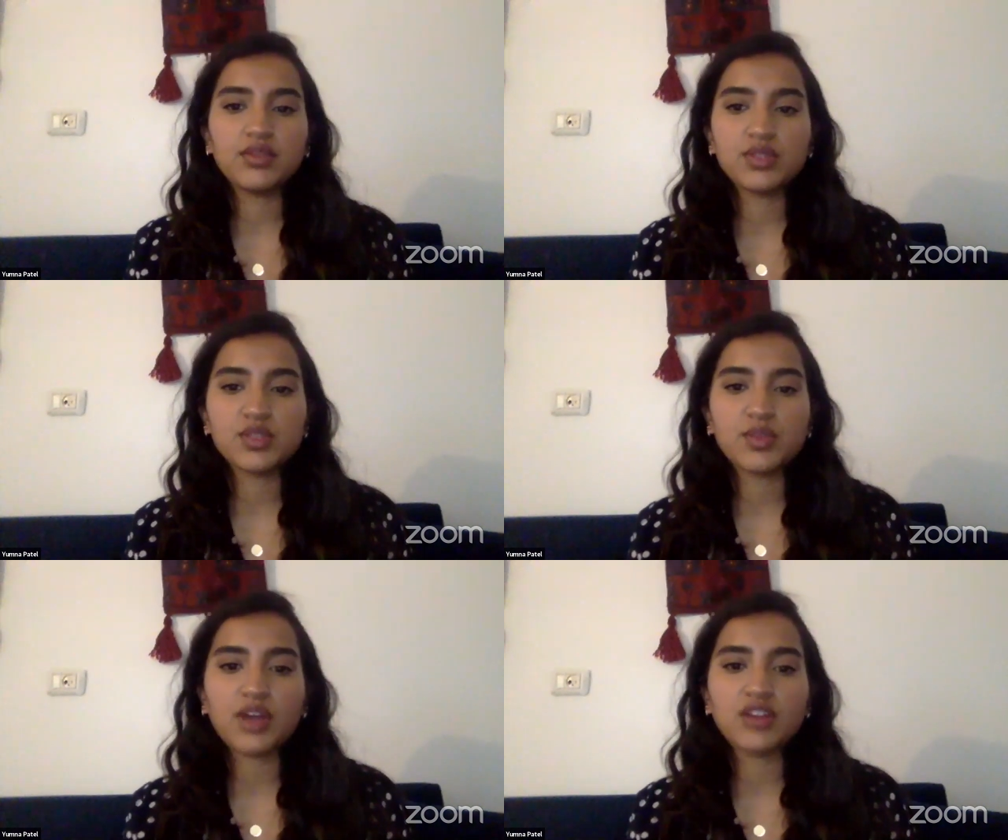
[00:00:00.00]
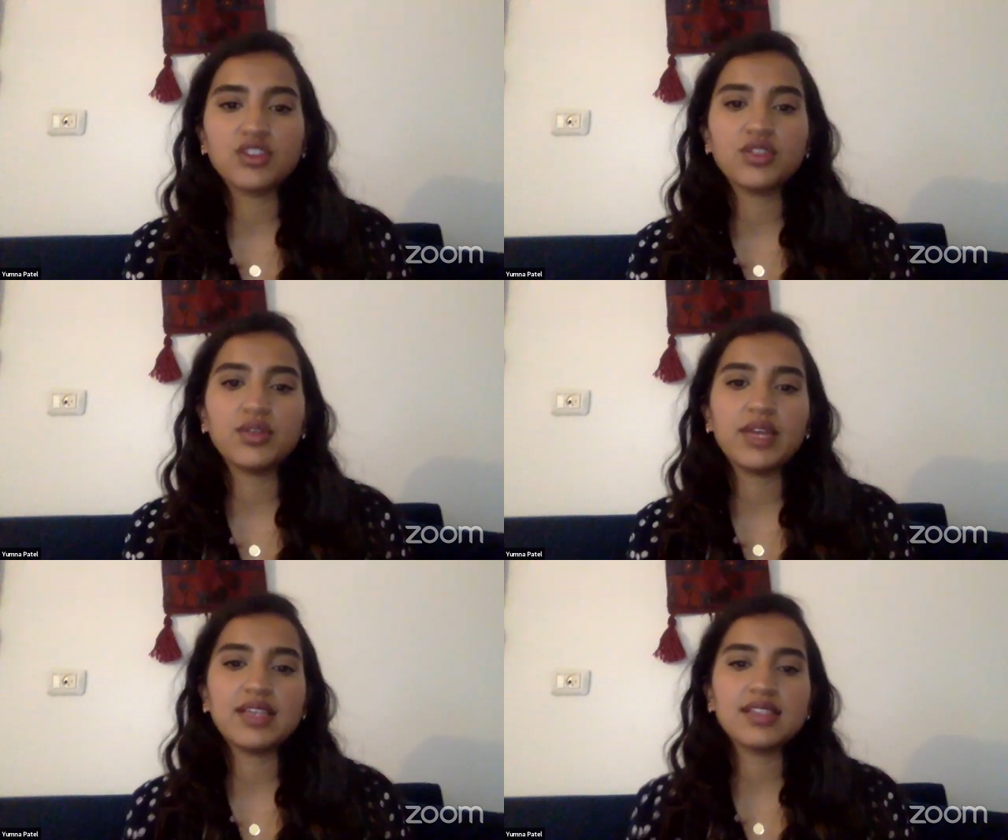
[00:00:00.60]
respond to
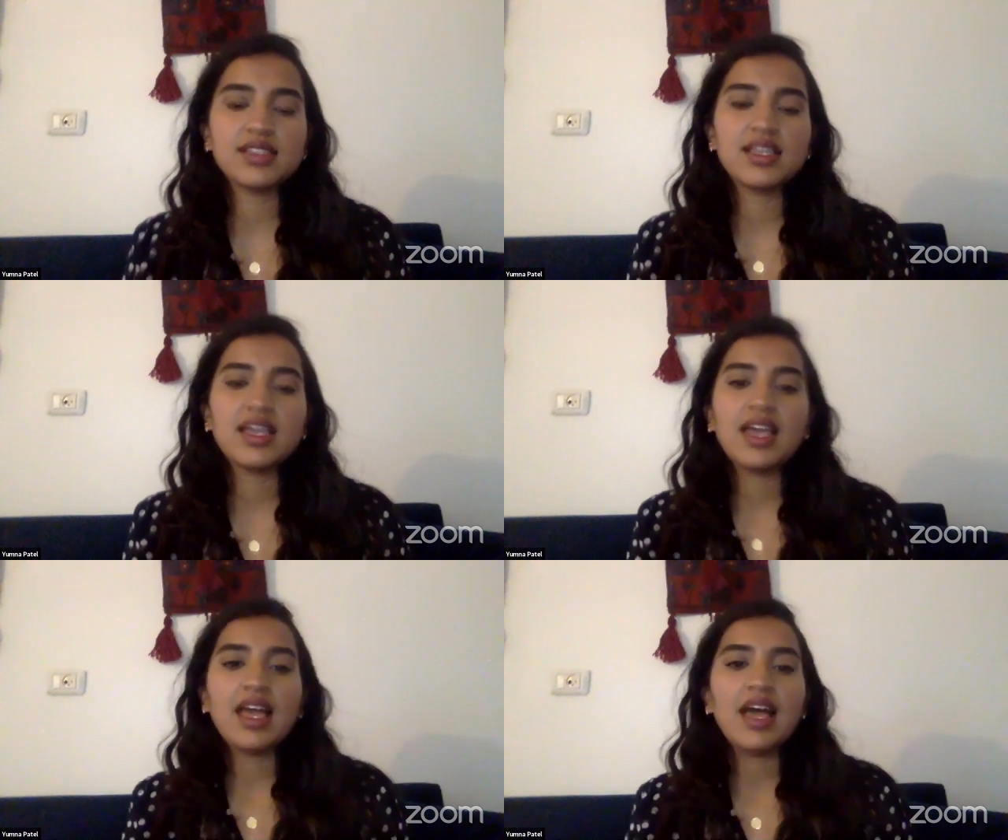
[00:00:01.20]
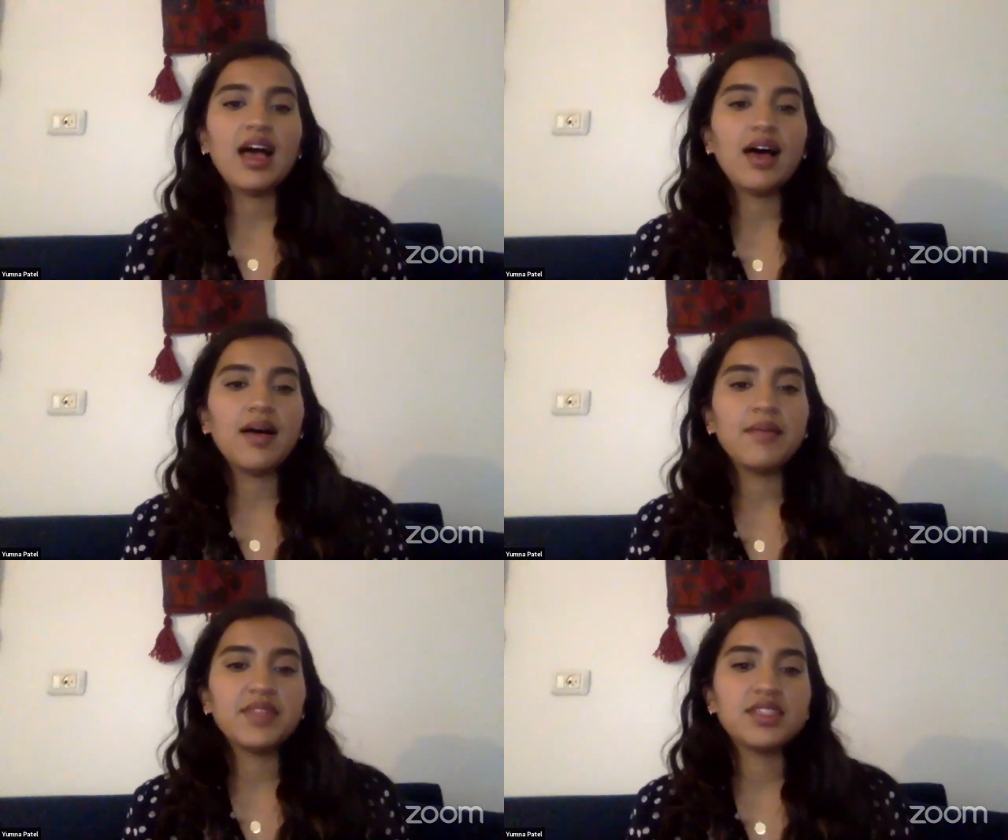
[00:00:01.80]
is,
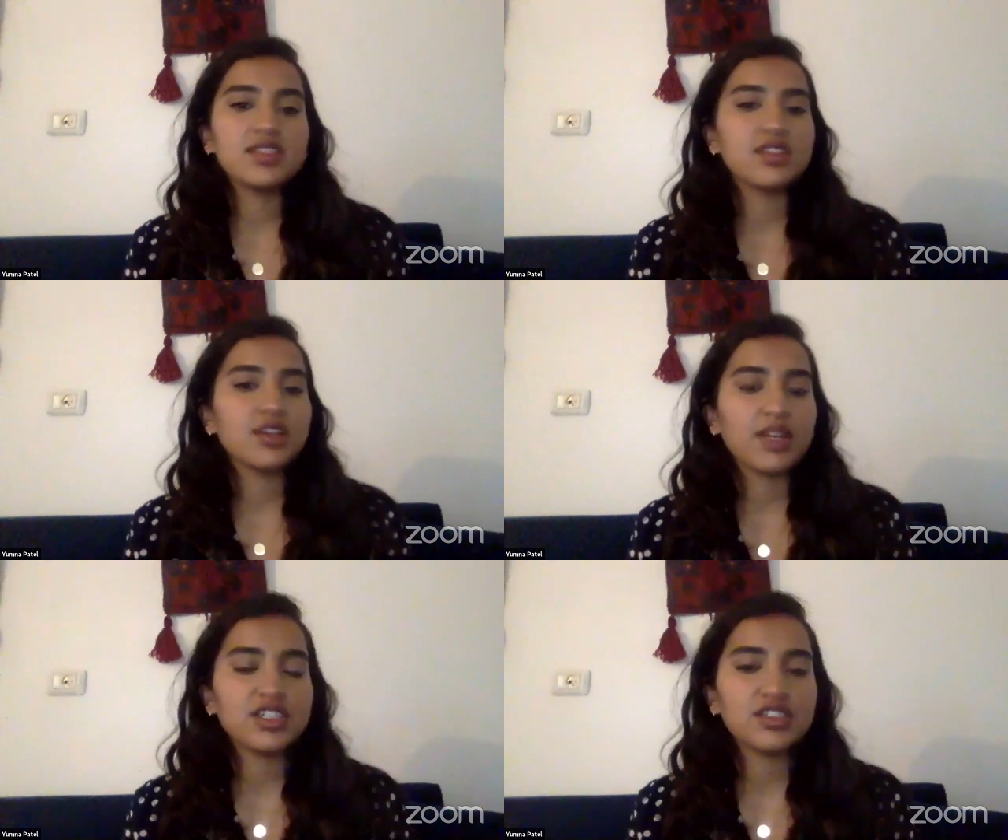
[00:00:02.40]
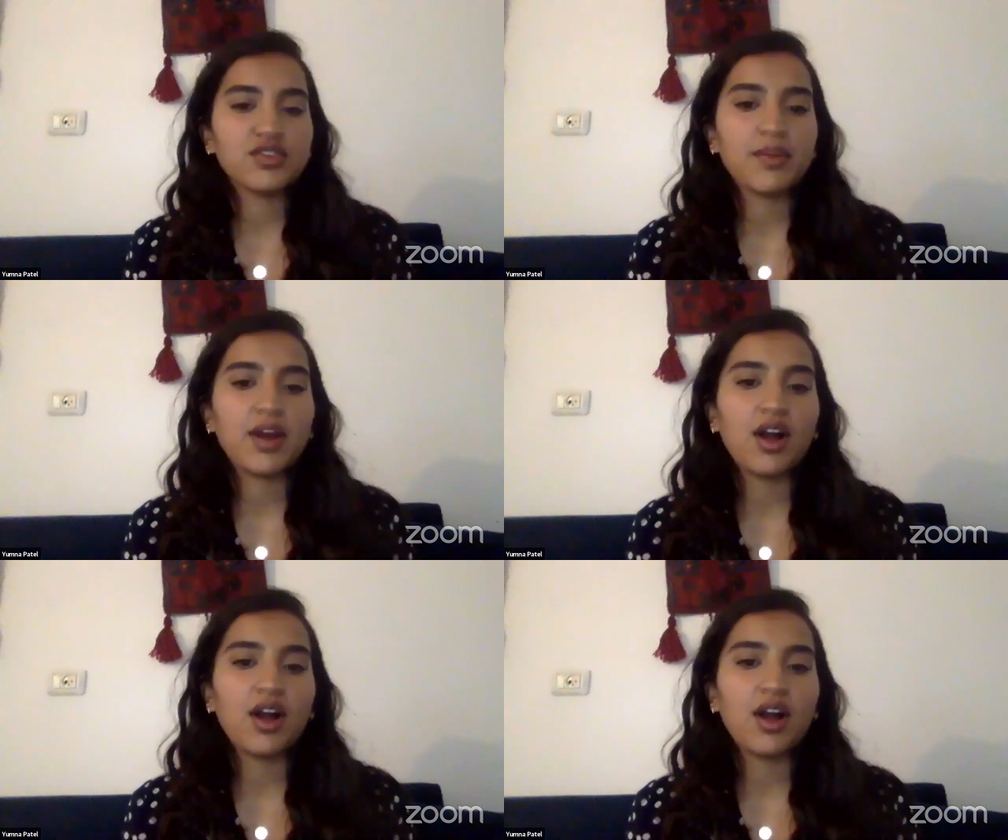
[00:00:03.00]
this is a question from our